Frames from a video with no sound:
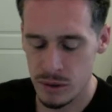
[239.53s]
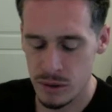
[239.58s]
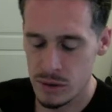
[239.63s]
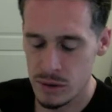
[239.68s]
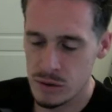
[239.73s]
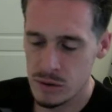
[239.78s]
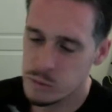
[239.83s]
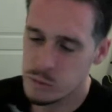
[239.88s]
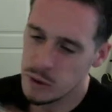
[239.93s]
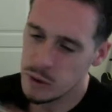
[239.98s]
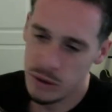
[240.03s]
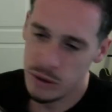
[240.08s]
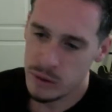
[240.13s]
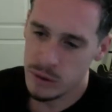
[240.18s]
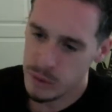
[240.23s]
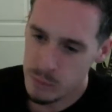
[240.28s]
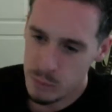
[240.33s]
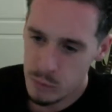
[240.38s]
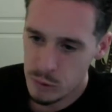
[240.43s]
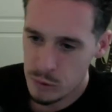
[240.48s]
There's probably
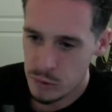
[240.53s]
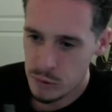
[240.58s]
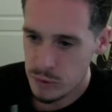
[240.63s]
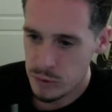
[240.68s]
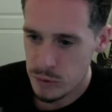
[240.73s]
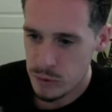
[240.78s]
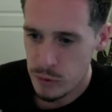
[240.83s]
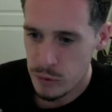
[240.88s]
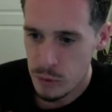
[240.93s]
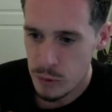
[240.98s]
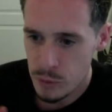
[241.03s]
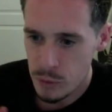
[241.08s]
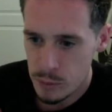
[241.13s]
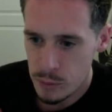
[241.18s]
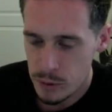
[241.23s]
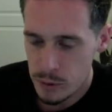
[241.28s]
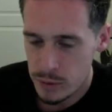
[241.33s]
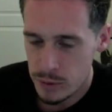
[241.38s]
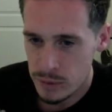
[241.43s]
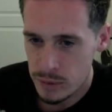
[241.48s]
like more than 2,
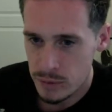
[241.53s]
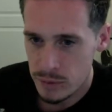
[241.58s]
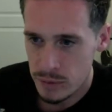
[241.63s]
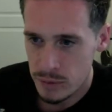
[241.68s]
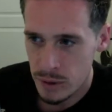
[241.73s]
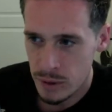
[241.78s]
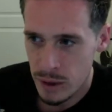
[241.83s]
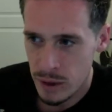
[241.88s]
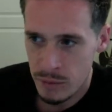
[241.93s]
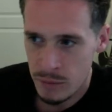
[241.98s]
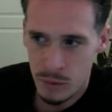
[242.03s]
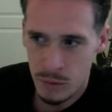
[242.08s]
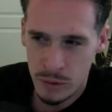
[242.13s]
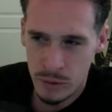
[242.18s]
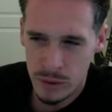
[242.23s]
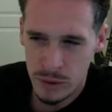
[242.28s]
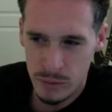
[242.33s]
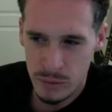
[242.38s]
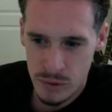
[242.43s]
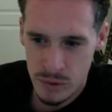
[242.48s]
but I've
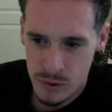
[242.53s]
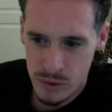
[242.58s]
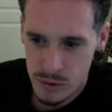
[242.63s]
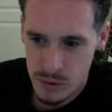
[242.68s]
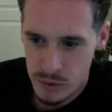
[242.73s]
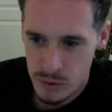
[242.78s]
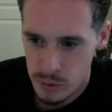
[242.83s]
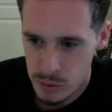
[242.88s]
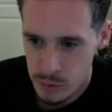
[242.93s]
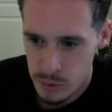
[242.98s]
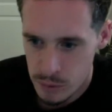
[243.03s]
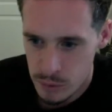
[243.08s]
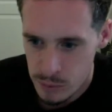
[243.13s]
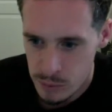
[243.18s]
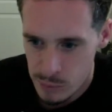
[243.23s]
only ever seen 2.